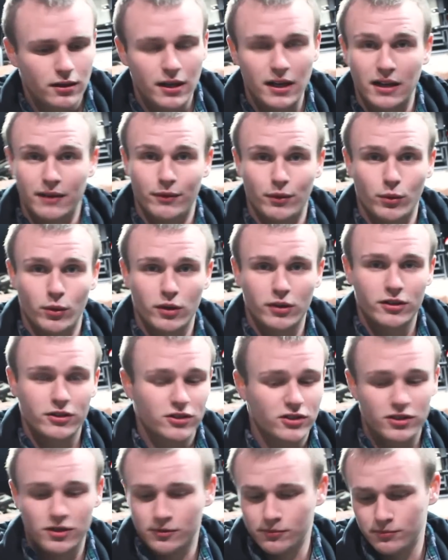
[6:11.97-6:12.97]
And if it
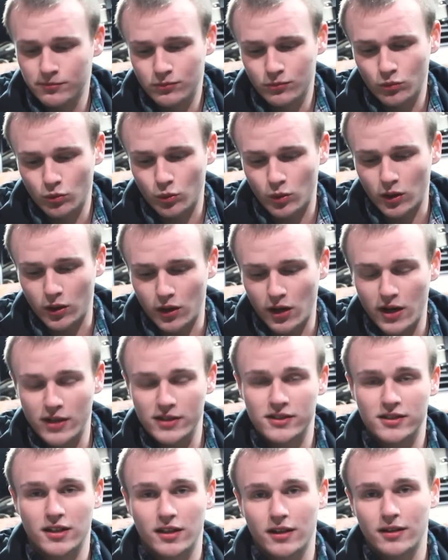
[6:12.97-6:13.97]
works, we'll
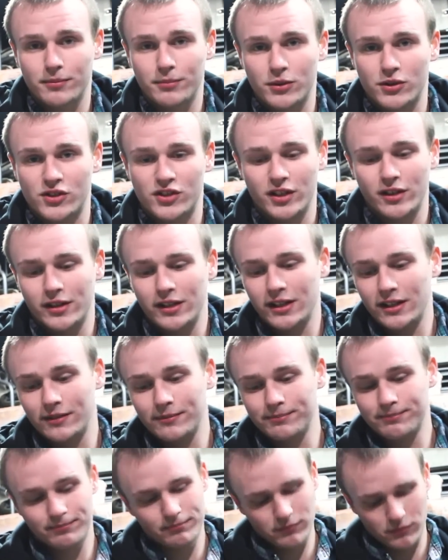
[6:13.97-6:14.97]
unseat it, put the sealant
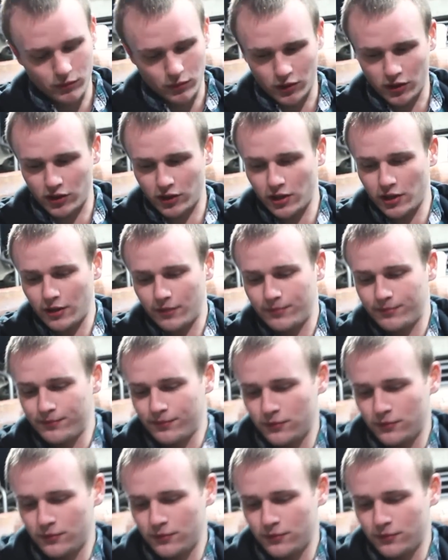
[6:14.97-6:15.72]
in, we're good to go.